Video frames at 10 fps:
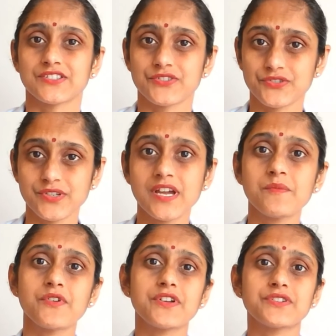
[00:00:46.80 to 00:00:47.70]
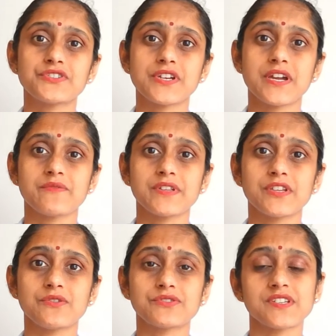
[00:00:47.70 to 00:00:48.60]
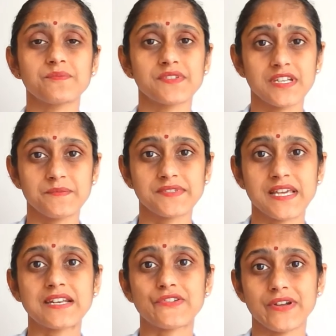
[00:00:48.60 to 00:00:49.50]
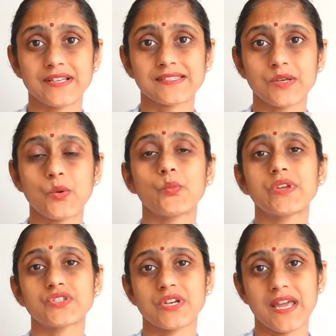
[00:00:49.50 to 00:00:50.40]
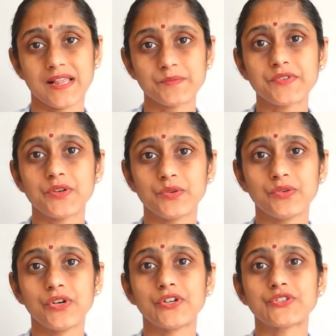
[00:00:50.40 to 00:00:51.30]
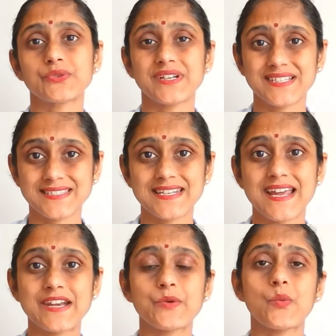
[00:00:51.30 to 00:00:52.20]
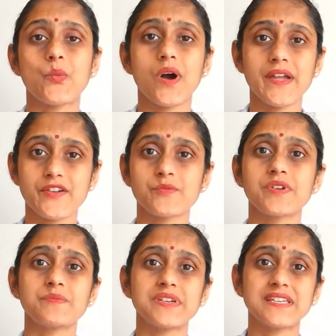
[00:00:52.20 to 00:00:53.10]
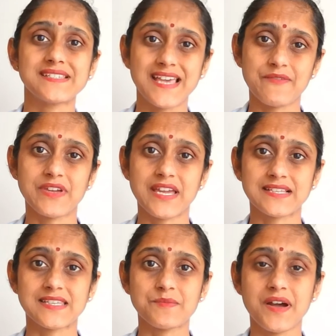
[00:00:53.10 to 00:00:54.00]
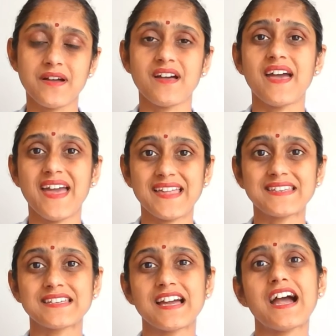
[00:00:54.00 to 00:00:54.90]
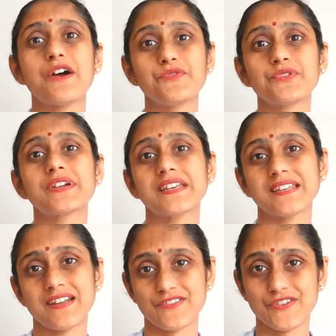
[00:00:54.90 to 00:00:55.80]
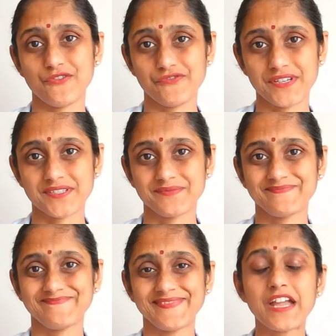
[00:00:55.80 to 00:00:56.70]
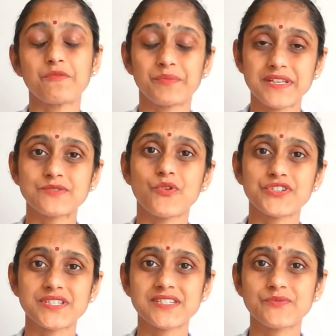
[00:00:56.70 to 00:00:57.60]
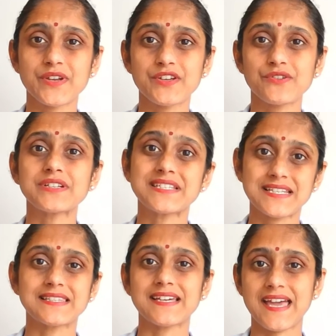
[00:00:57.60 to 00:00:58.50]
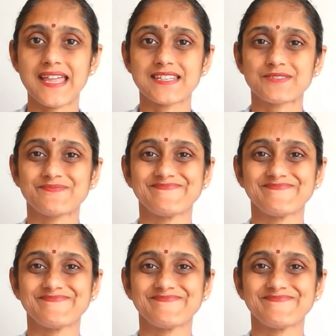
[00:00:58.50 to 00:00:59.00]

So today I'm going to share with you some tips and tricks which helps you to understand why your baby is having eczema and how you can get rid of it. Please watch this video till the end.